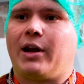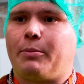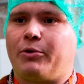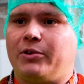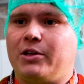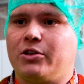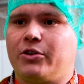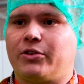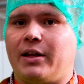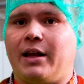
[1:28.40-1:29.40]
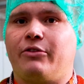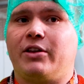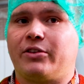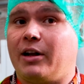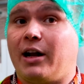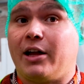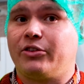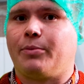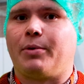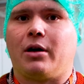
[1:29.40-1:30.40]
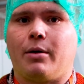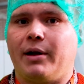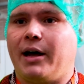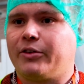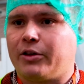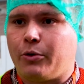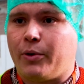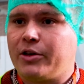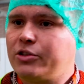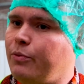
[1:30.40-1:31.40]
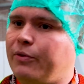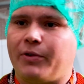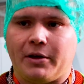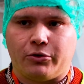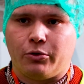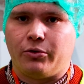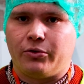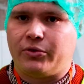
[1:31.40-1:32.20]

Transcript: correct procedures and then raising their hands up and coming and asking questions when things don't